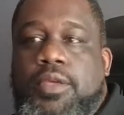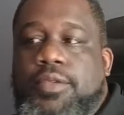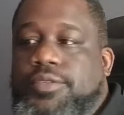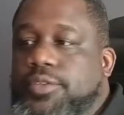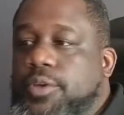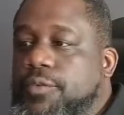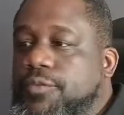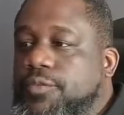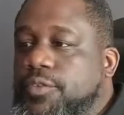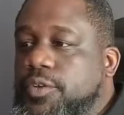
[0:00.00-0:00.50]

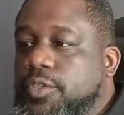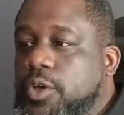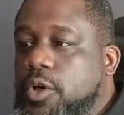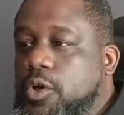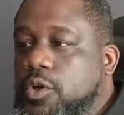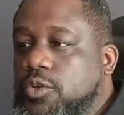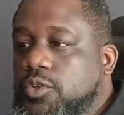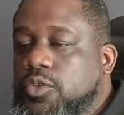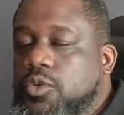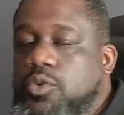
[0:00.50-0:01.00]
So for
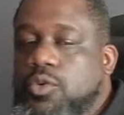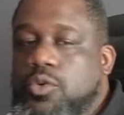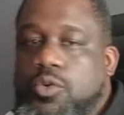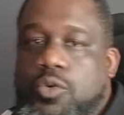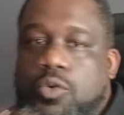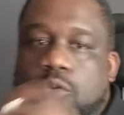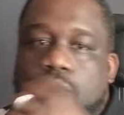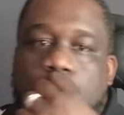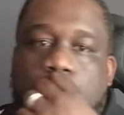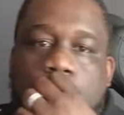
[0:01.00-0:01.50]
those
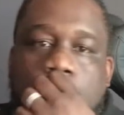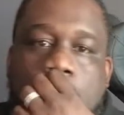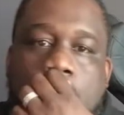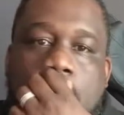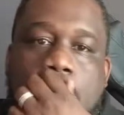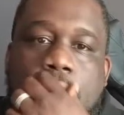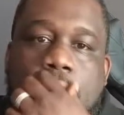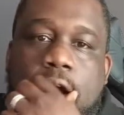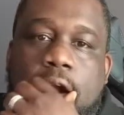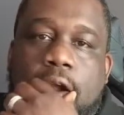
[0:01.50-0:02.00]
who
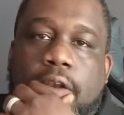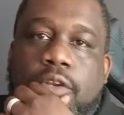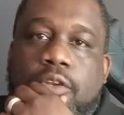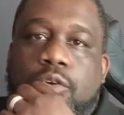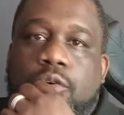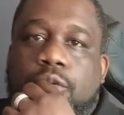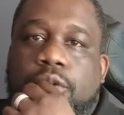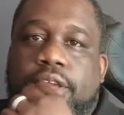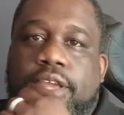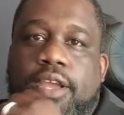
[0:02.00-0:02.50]
are
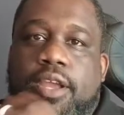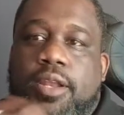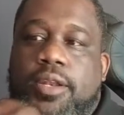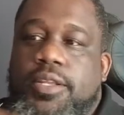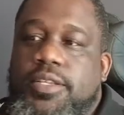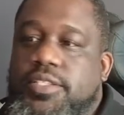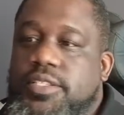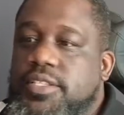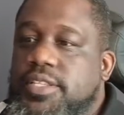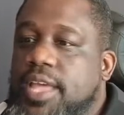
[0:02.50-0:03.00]
new here,
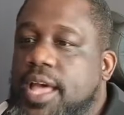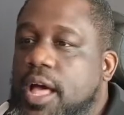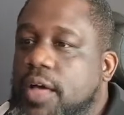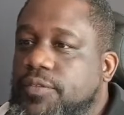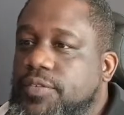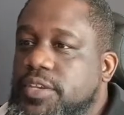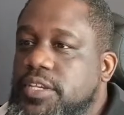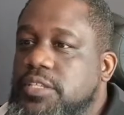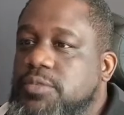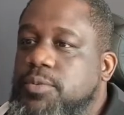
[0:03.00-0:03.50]
this is the
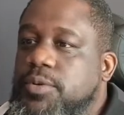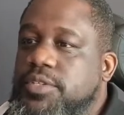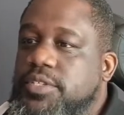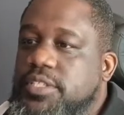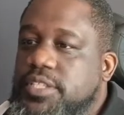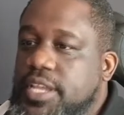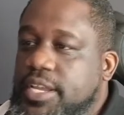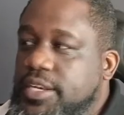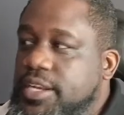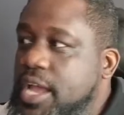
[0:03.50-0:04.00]
Alpha
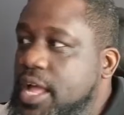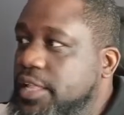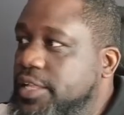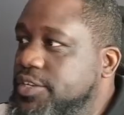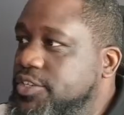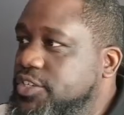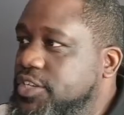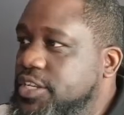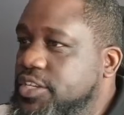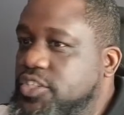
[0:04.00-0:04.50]
Esports
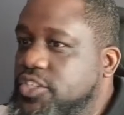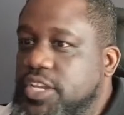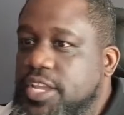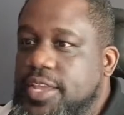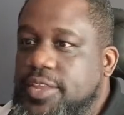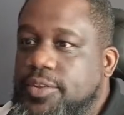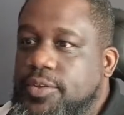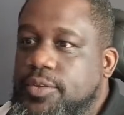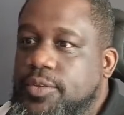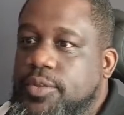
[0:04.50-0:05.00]
Technology
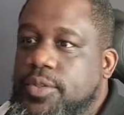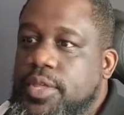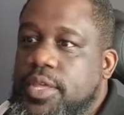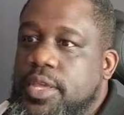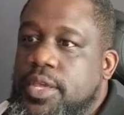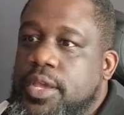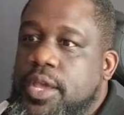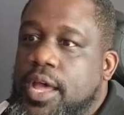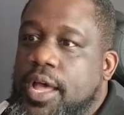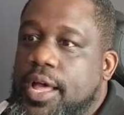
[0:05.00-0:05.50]
channel.
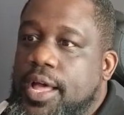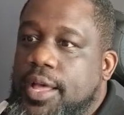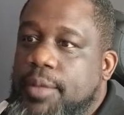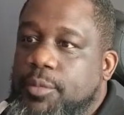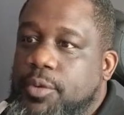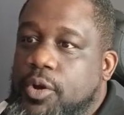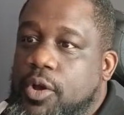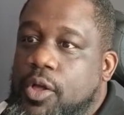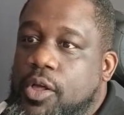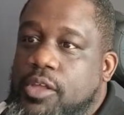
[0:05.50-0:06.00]

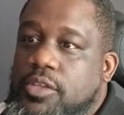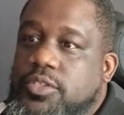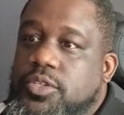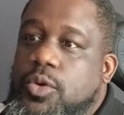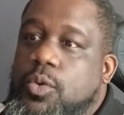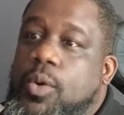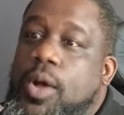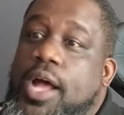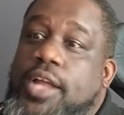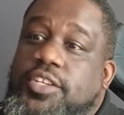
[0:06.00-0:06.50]
You're
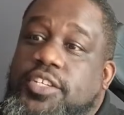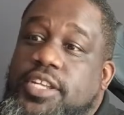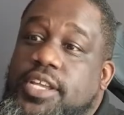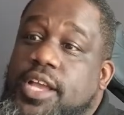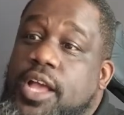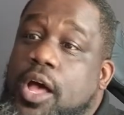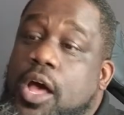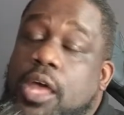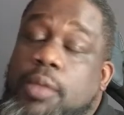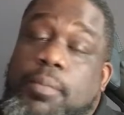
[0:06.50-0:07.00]
also
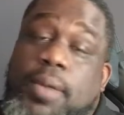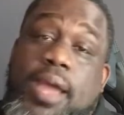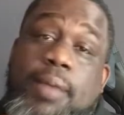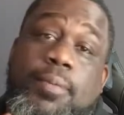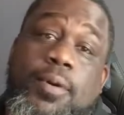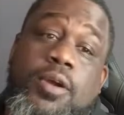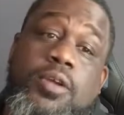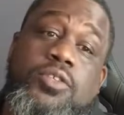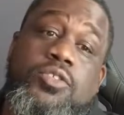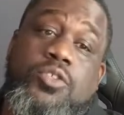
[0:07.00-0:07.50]
watching on my
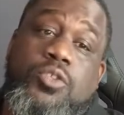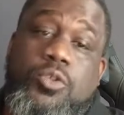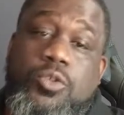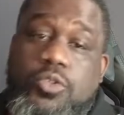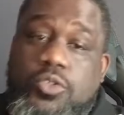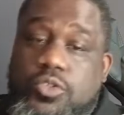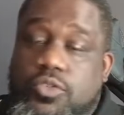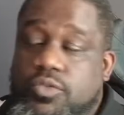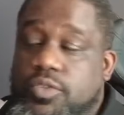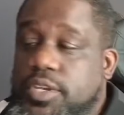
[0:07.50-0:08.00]
personal
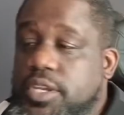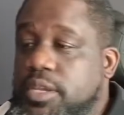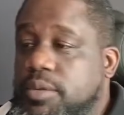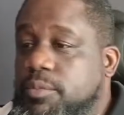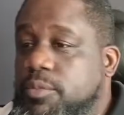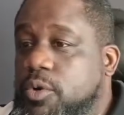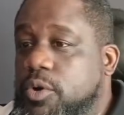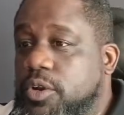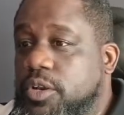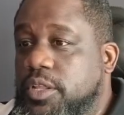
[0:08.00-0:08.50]

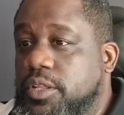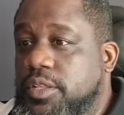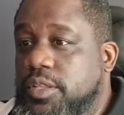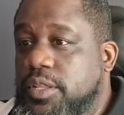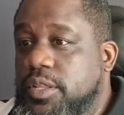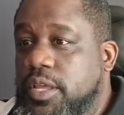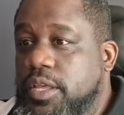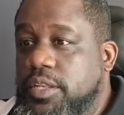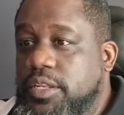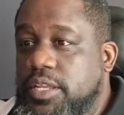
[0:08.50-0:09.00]
stream or the
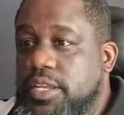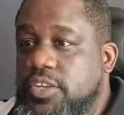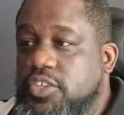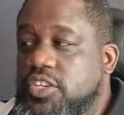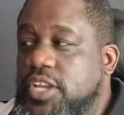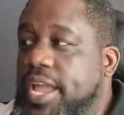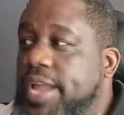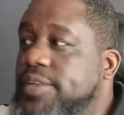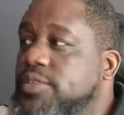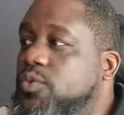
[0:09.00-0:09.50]

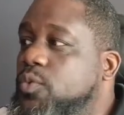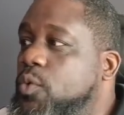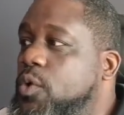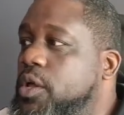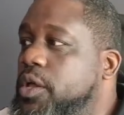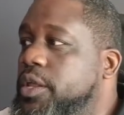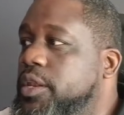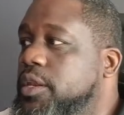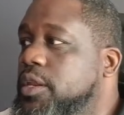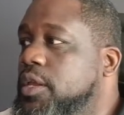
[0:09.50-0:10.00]
DJax
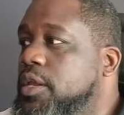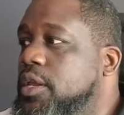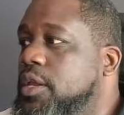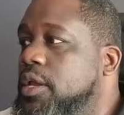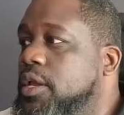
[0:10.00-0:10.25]
one